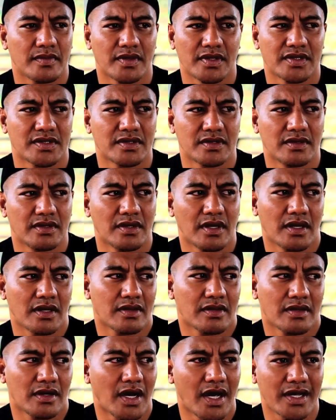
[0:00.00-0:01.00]
this,
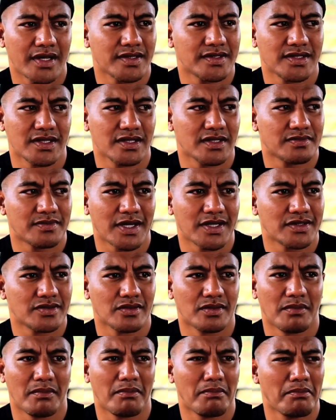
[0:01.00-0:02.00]
I can see this place
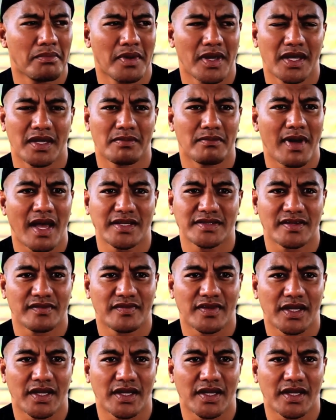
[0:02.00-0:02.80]
doing big, massive